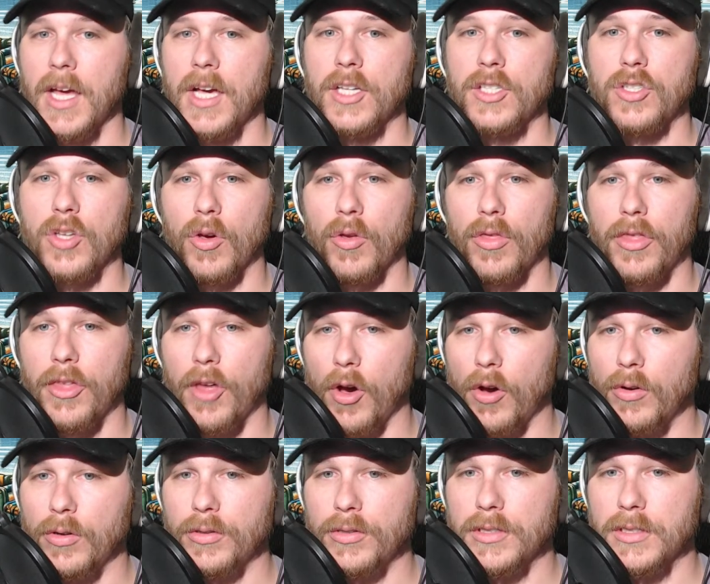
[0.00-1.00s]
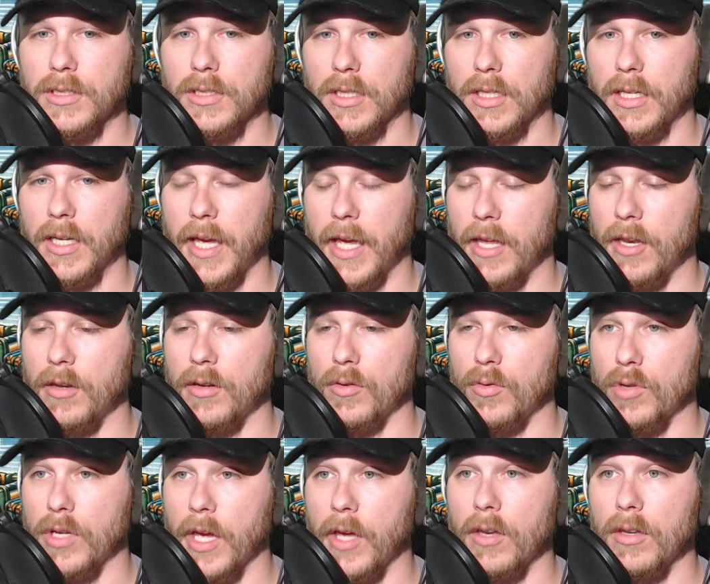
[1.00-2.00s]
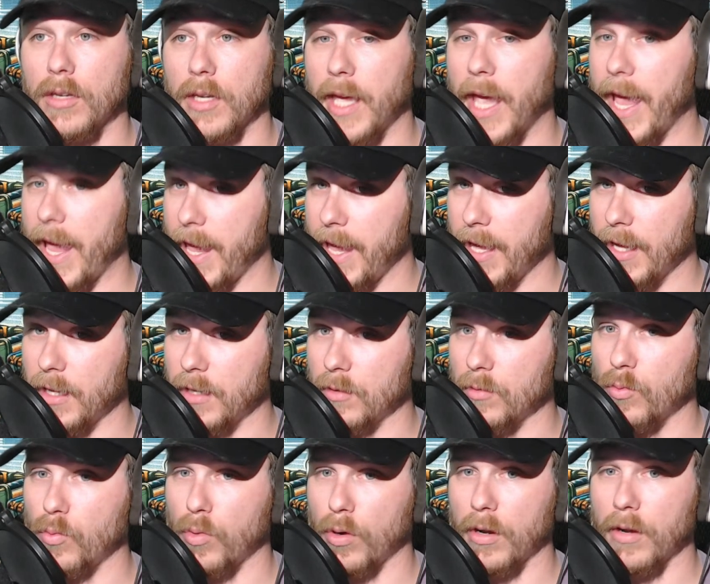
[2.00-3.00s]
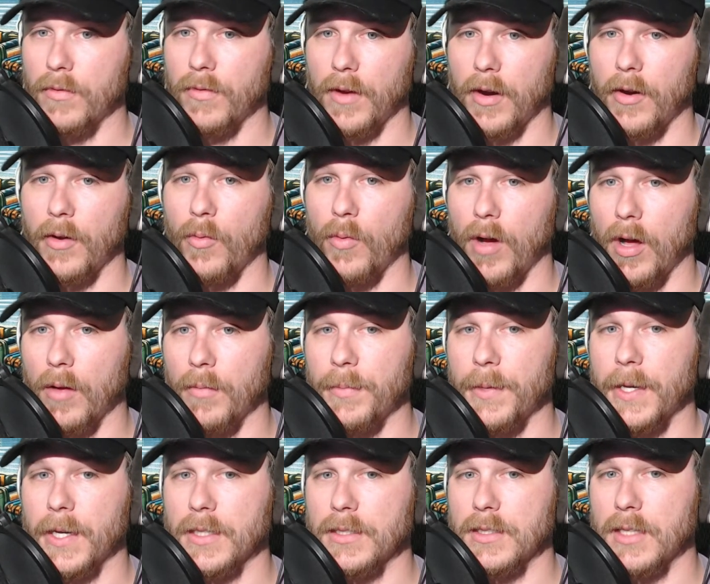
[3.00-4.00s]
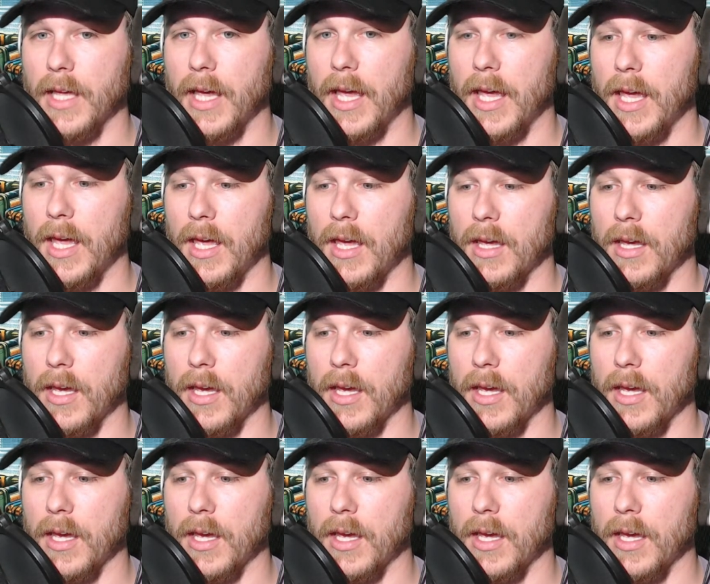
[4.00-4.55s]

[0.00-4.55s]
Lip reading: So those can work very well because they